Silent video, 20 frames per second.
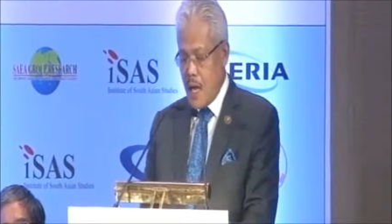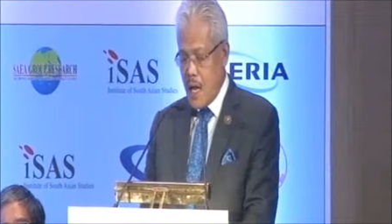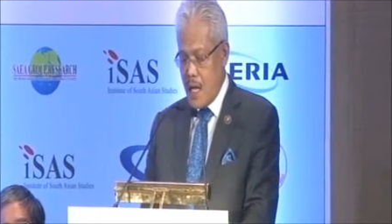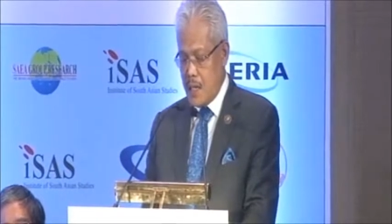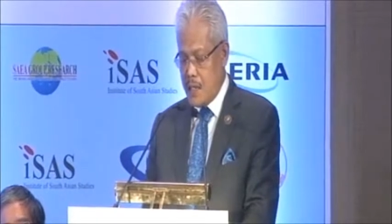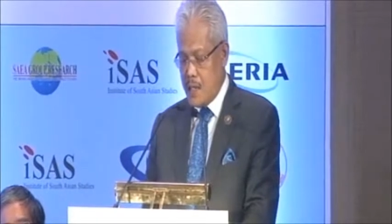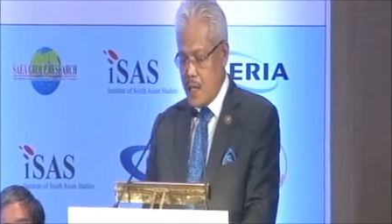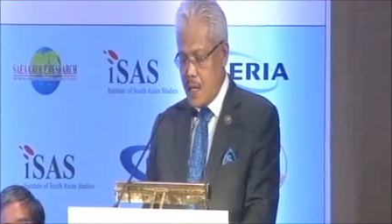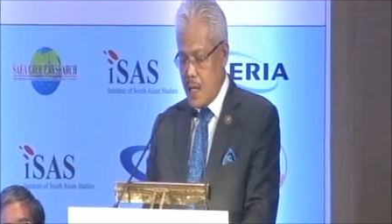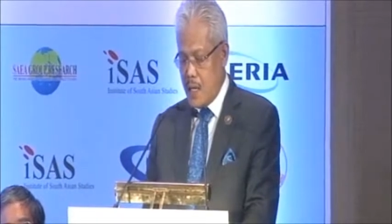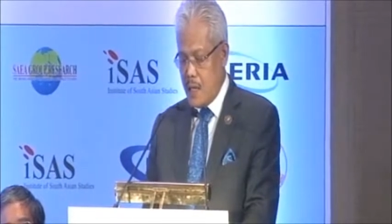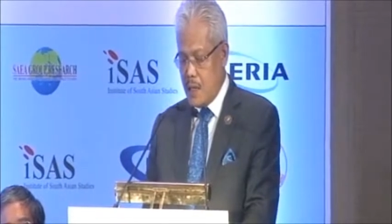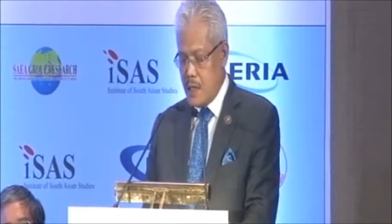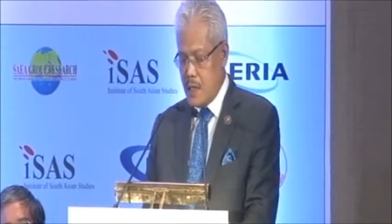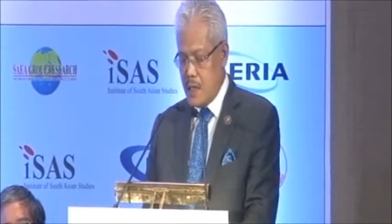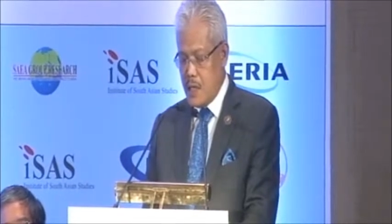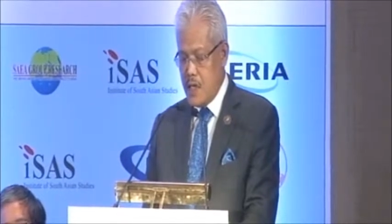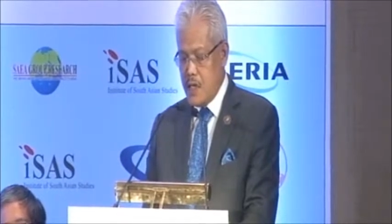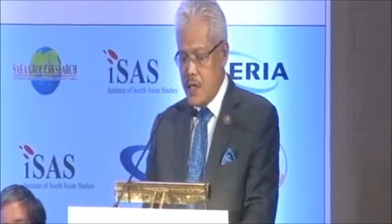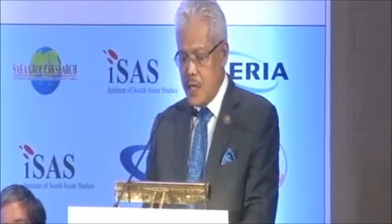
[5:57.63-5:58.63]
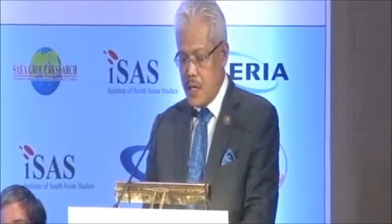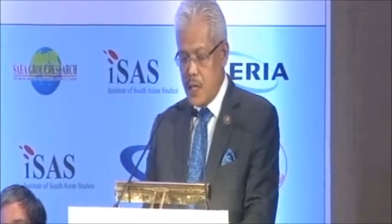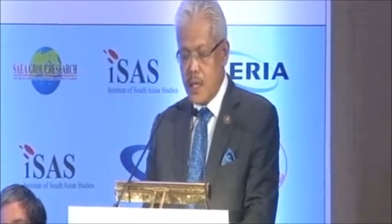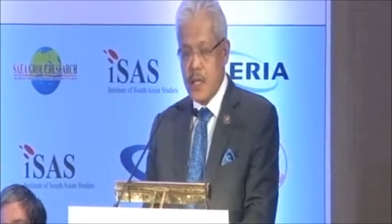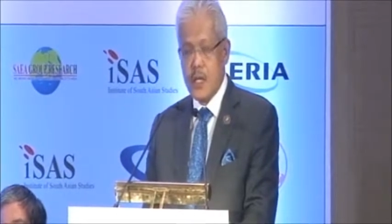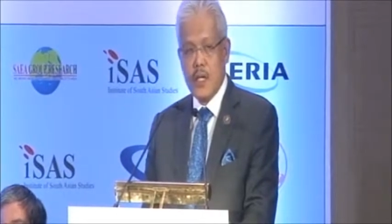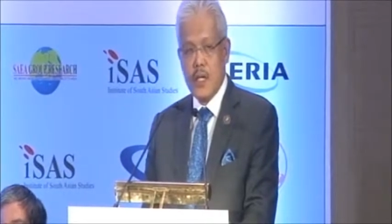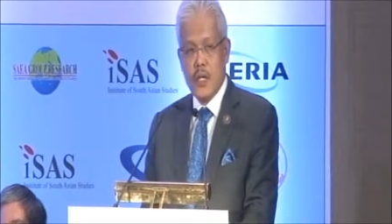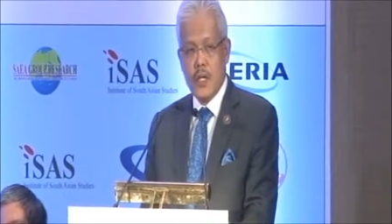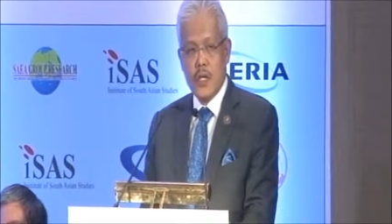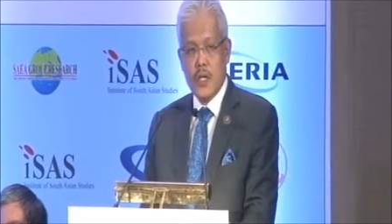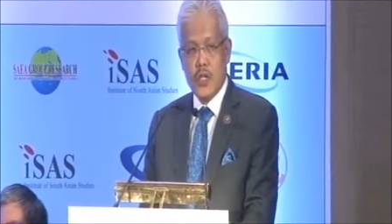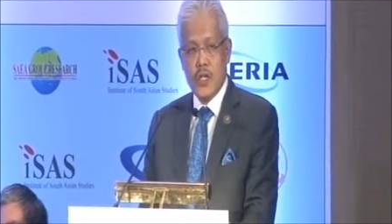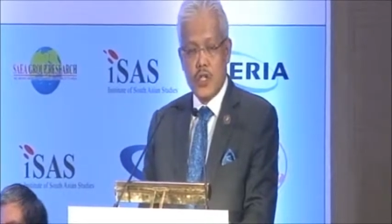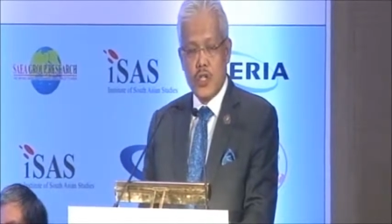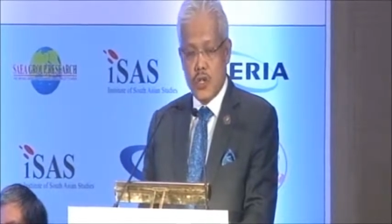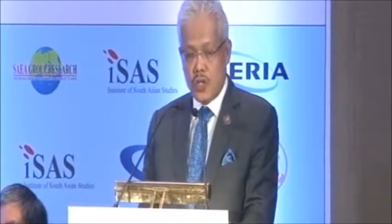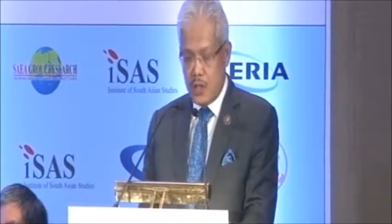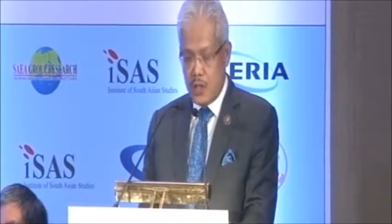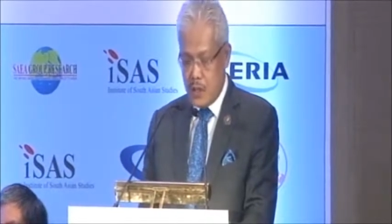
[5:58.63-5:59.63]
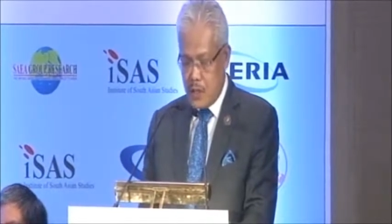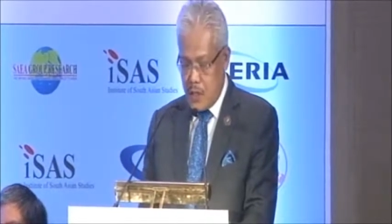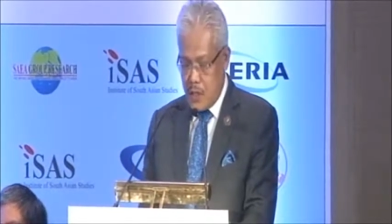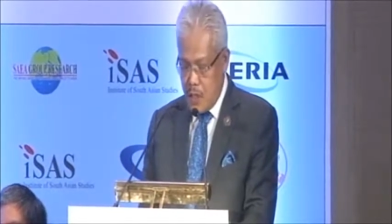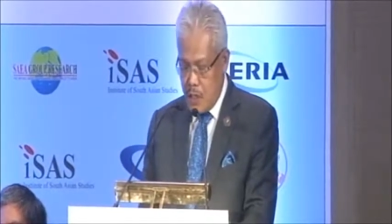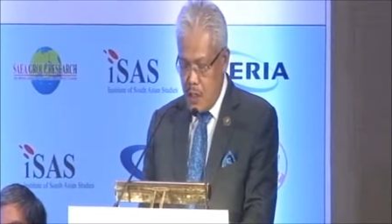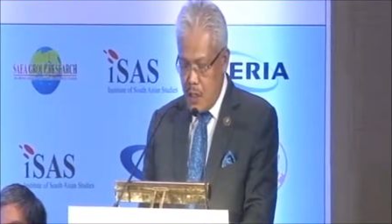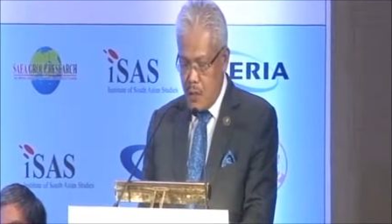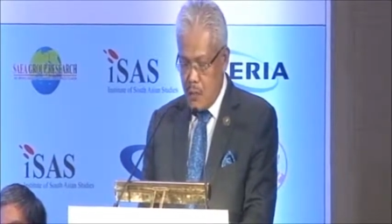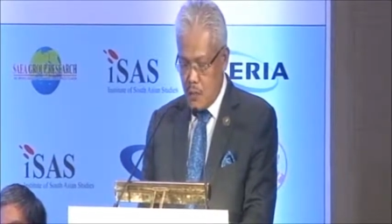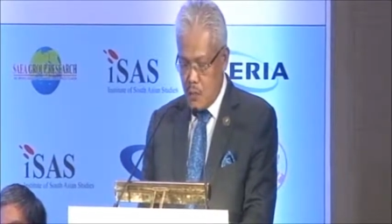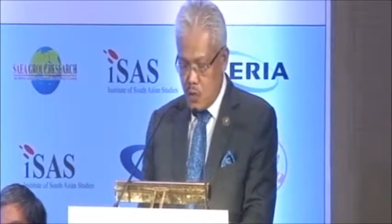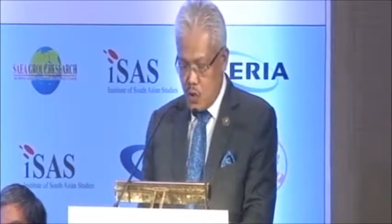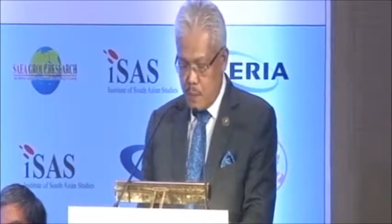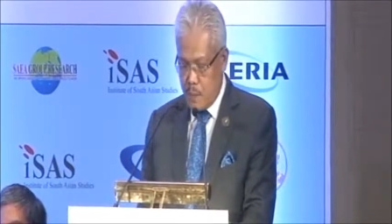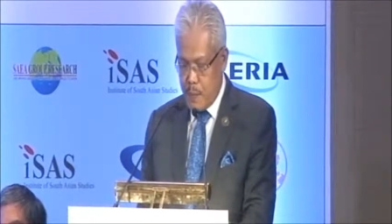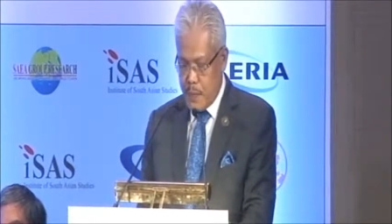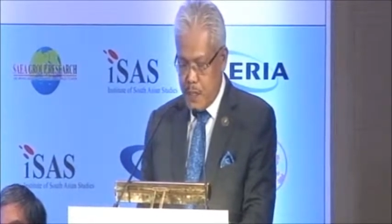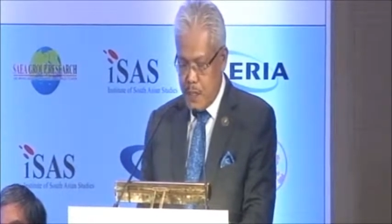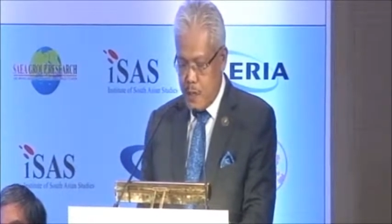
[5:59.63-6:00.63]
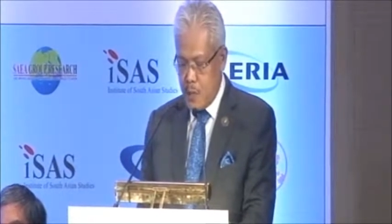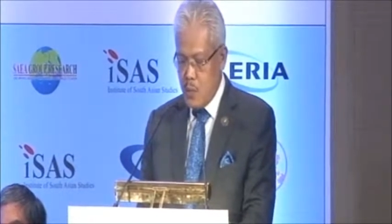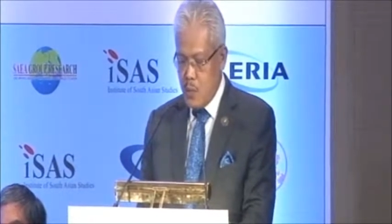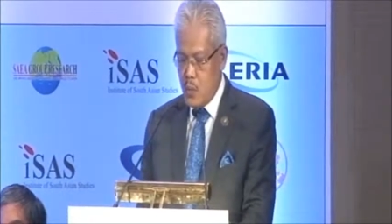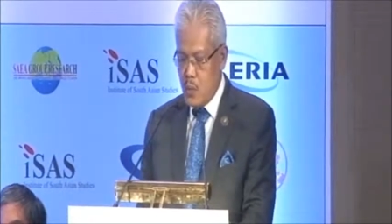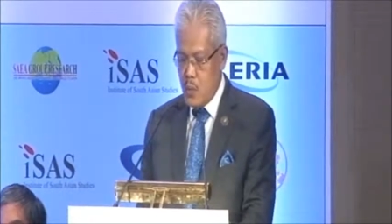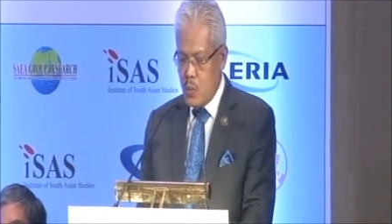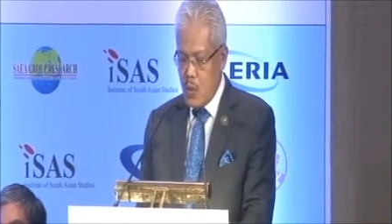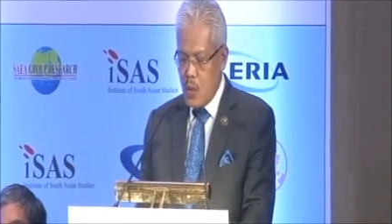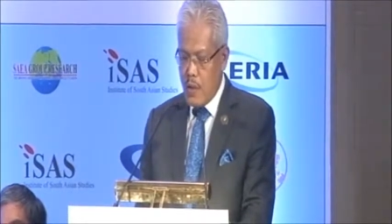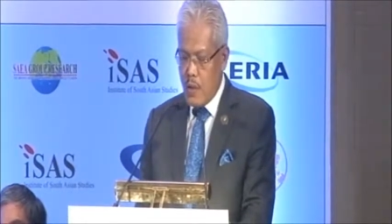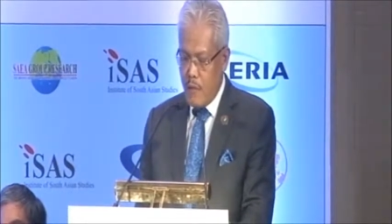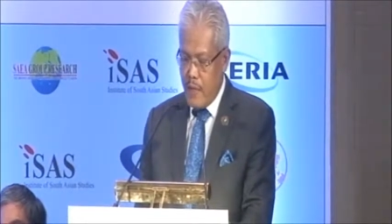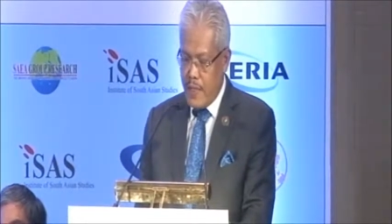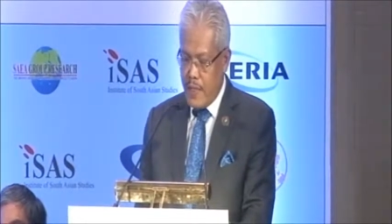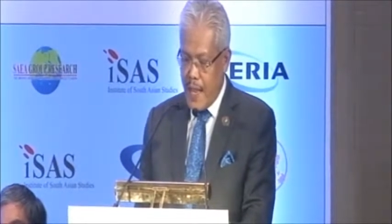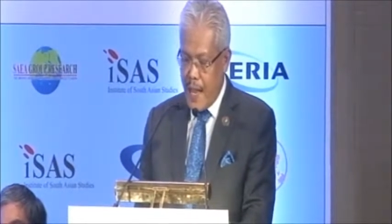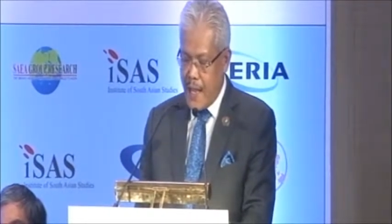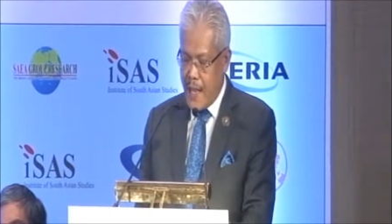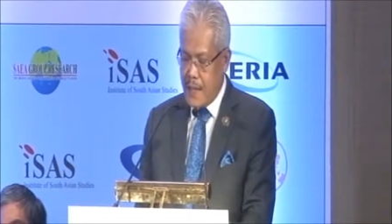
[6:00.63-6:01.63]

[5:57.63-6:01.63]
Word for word: ASEAN and India should continue to pursue with